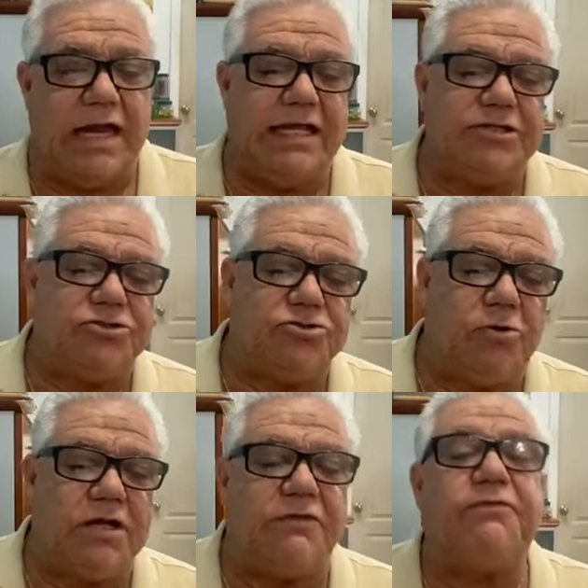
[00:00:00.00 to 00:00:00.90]
and
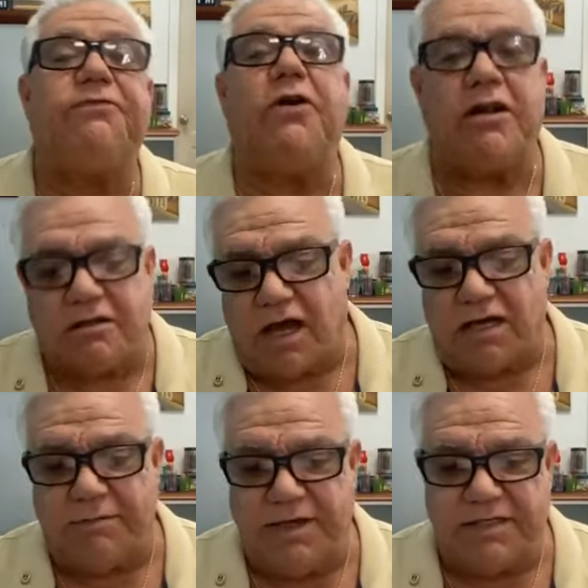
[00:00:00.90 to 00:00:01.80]
ensure that full
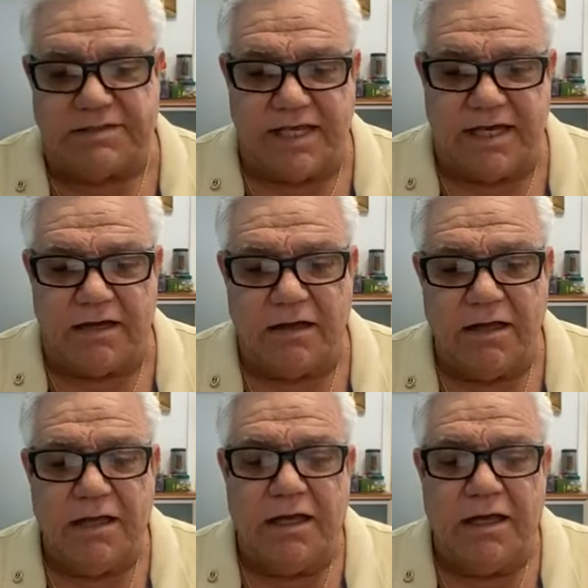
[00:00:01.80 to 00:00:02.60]
autonomy is there